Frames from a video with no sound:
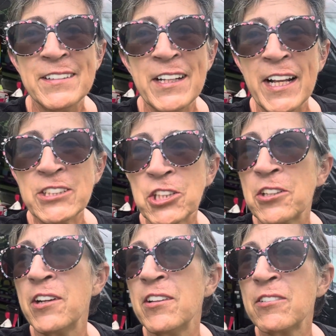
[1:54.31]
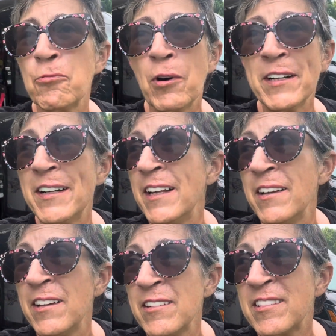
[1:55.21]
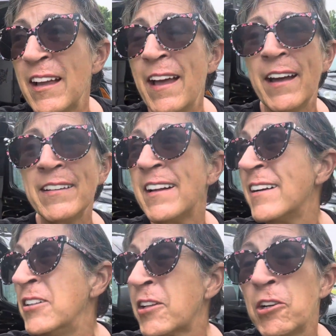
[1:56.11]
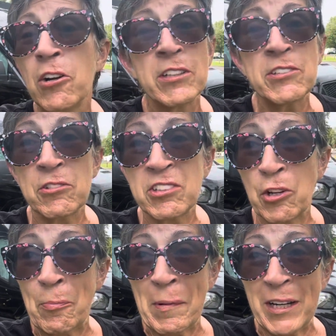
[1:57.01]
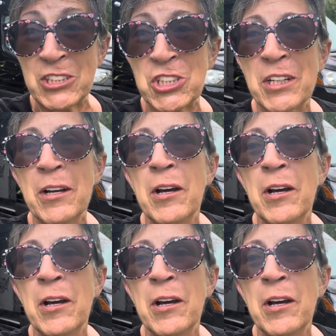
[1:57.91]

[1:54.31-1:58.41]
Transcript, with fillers: nature is what it is, and uh, you can only do so much.